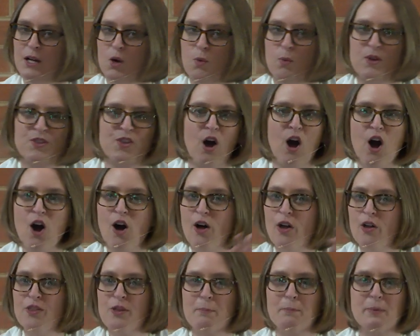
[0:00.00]
with
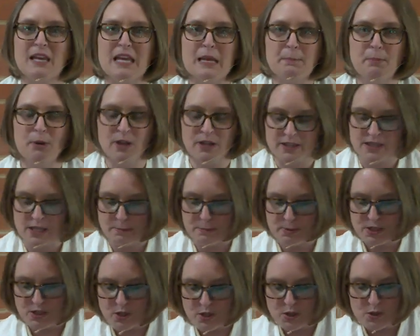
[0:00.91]
all the people in the
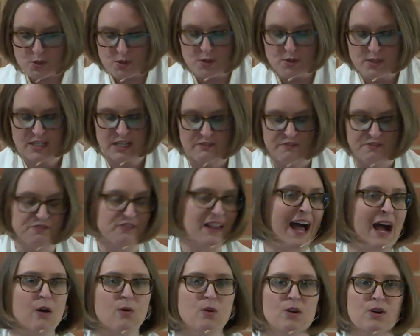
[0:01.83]
pews and
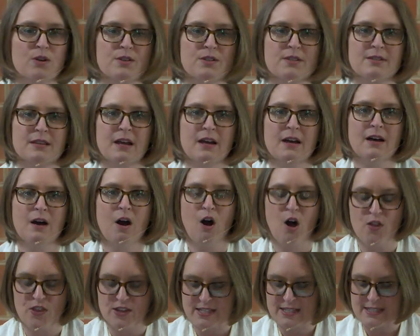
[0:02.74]
flowers,
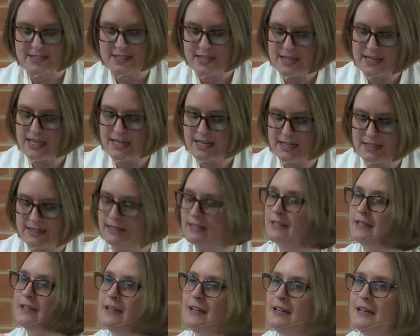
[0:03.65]
all the singing
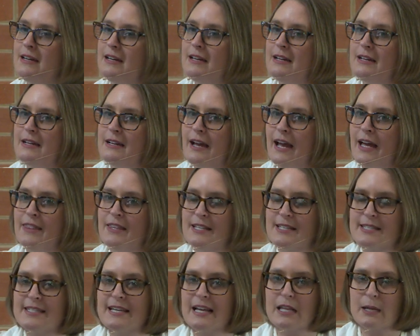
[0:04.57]
and, and
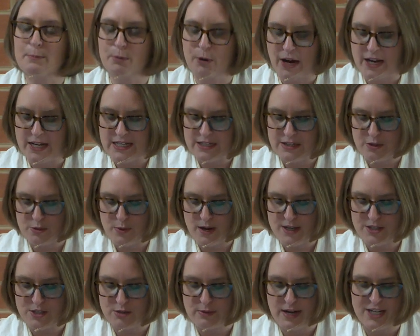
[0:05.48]
the celebrating of the
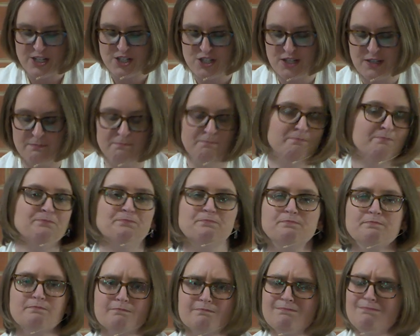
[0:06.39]
resurrection.
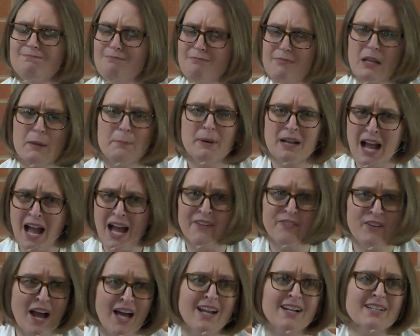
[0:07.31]
But
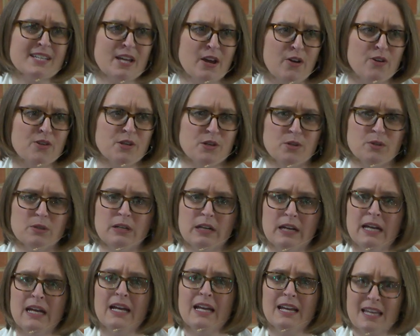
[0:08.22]
I've got to tell you,
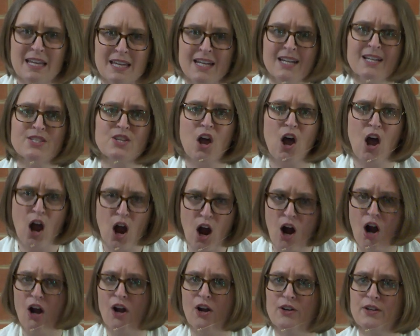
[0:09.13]
it is
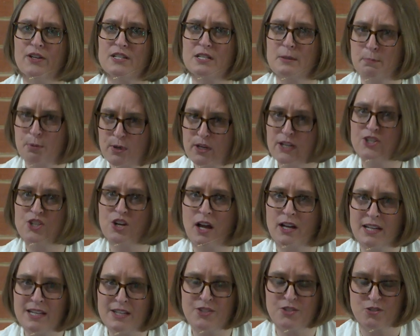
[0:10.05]
hard to preach
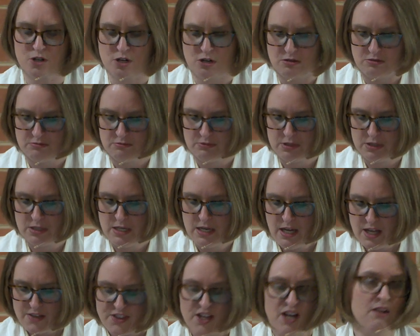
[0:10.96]
on Easter.
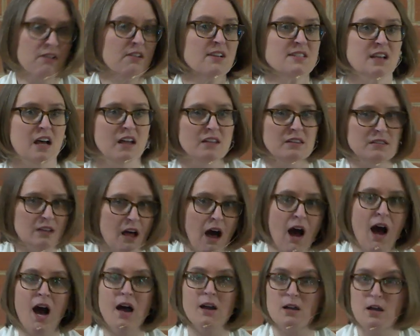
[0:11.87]
There is a
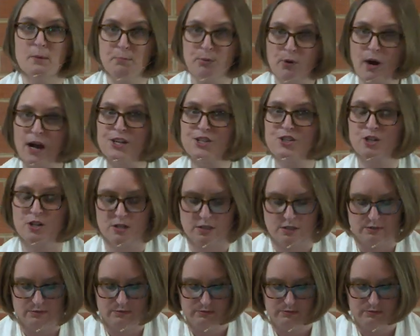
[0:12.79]
lot of pressure.